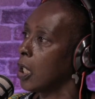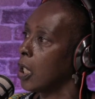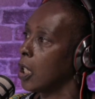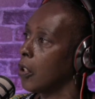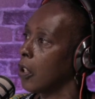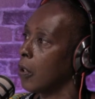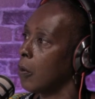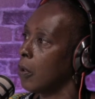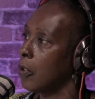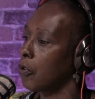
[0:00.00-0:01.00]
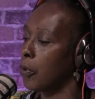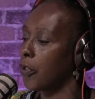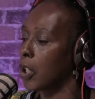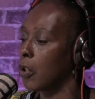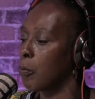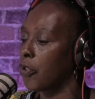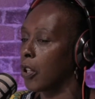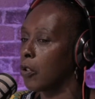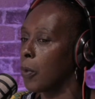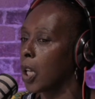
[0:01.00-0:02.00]
You know? Someone said, Michelle,
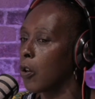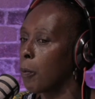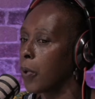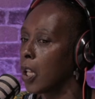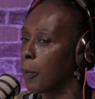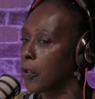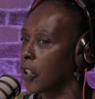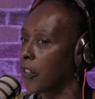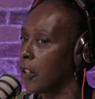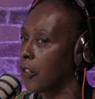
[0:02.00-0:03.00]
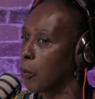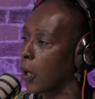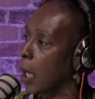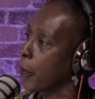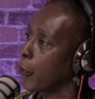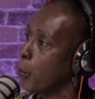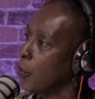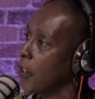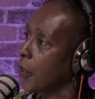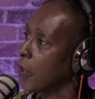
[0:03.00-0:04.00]
don't make a complaint about this incident, what happened to me
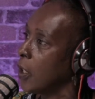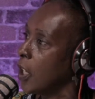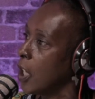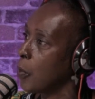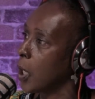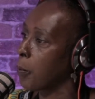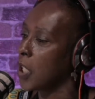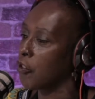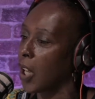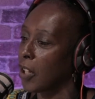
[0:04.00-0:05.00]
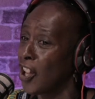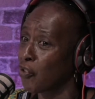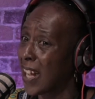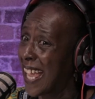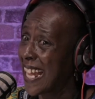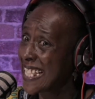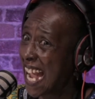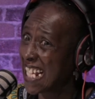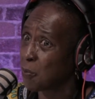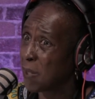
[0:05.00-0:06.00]
recently, with the police try to
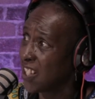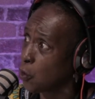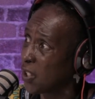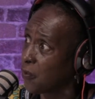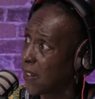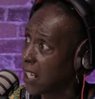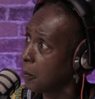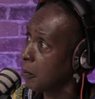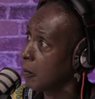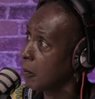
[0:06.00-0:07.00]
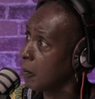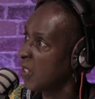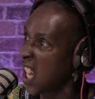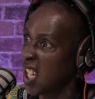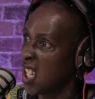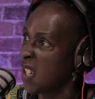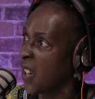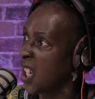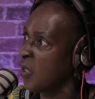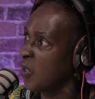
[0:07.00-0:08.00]
entice me into his van. Get in your van,
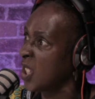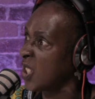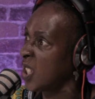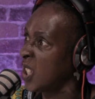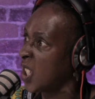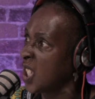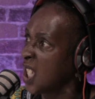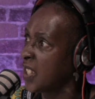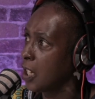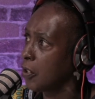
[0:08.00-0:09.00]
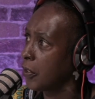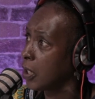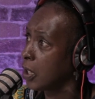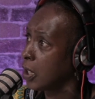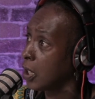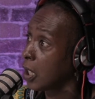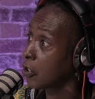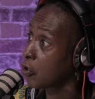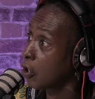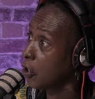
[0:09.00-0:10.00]
I want to see your details.
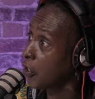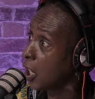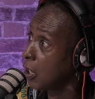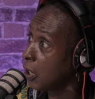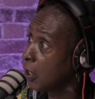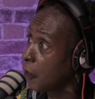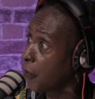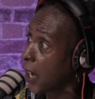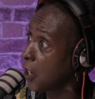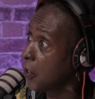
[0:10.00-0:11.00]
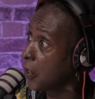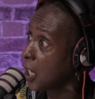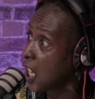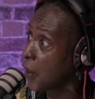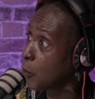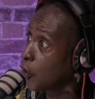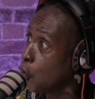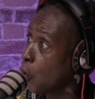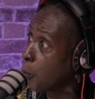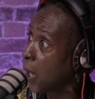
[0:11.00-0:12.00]
Shocked as hell. Yeah. Frightened. If I was a young
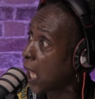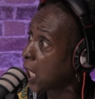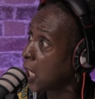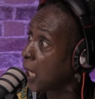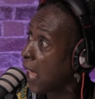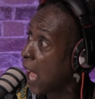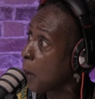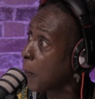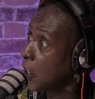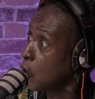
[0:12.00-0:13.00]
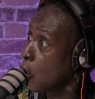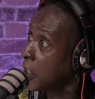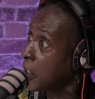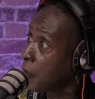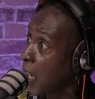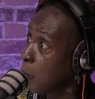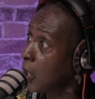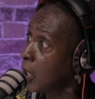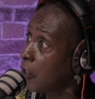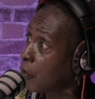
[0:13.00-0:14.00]
black girl, I might have got in the van with
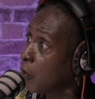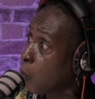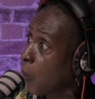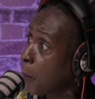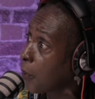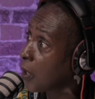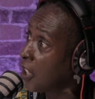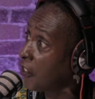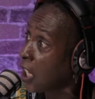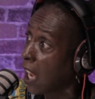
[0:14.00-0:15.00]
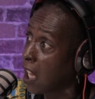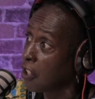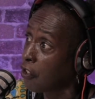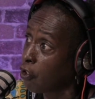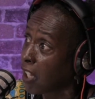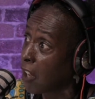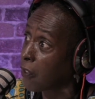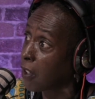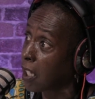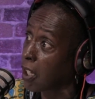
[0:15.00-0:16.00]
these two white police. And this is just after,
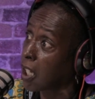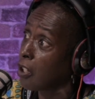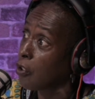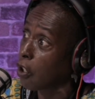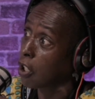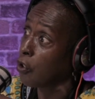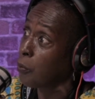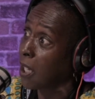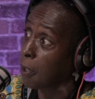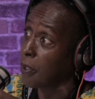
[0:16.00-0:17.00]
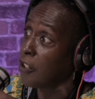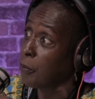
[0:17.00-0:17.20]
like, the girl got killed by the policeman.